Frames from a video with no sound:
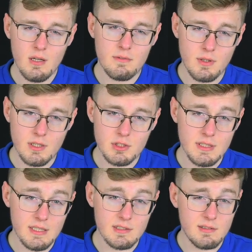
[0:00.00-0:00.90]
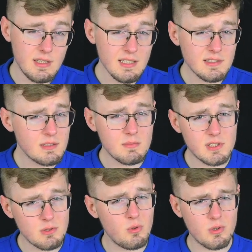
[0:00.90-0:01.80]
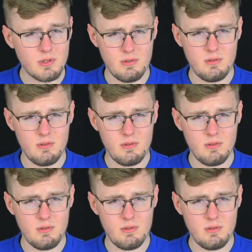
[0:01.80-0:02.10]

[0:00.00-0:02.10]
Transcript: footage is not some sort